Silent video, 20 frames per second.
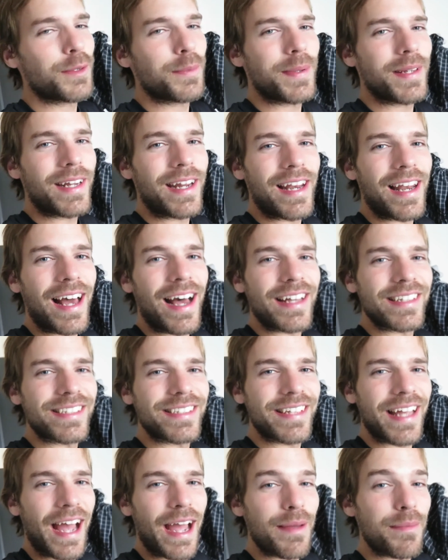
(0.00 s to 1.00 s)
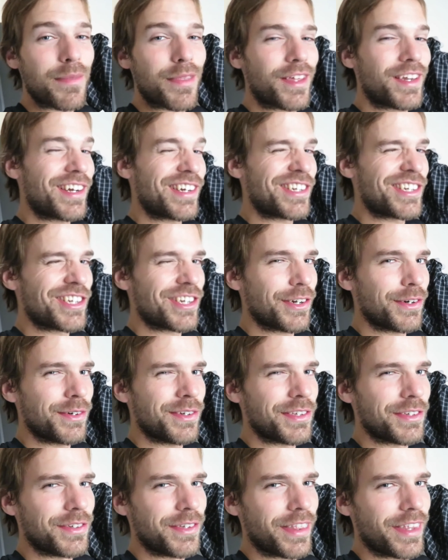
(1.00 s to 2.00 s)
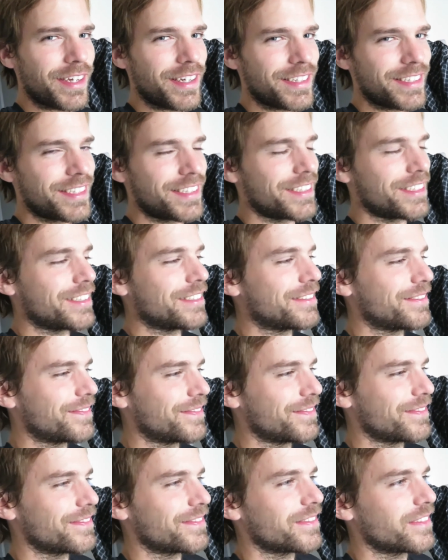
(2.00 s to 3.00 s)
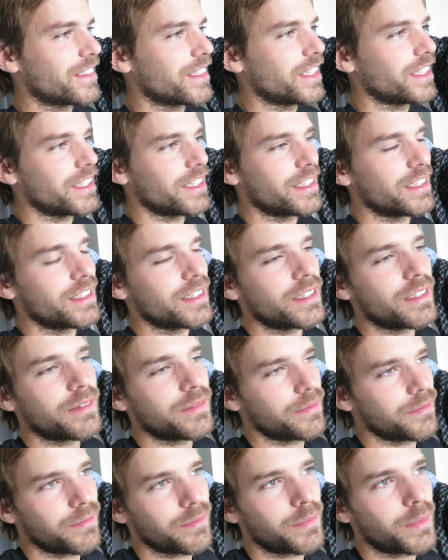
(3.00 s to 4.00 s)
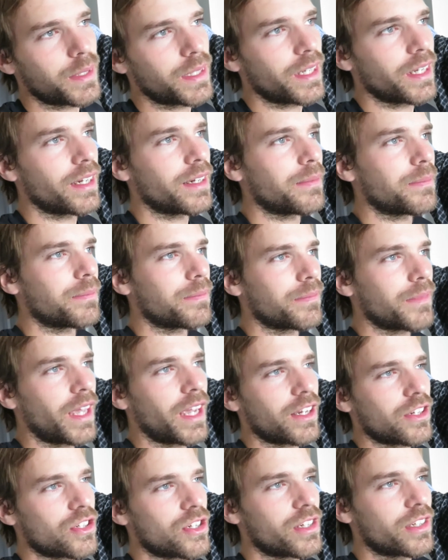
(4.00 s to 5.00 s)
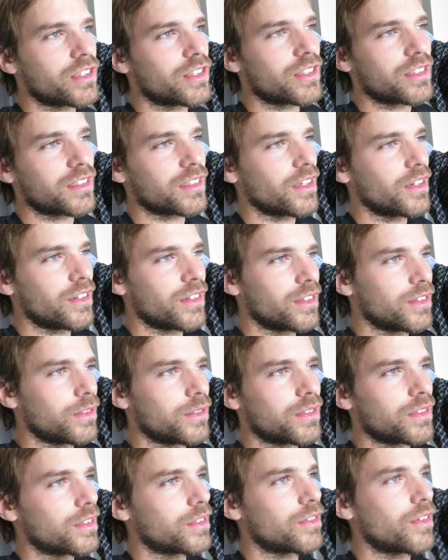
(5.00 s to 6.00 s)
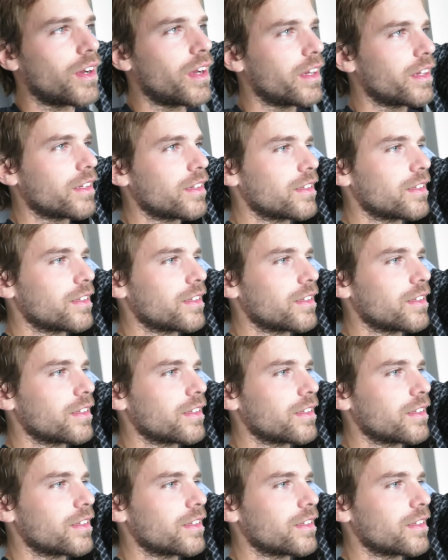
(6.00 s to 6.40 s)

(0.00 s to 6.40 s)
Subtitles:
will be the last time that I show you this. But yeah, I'm actually just gonna use the dryer,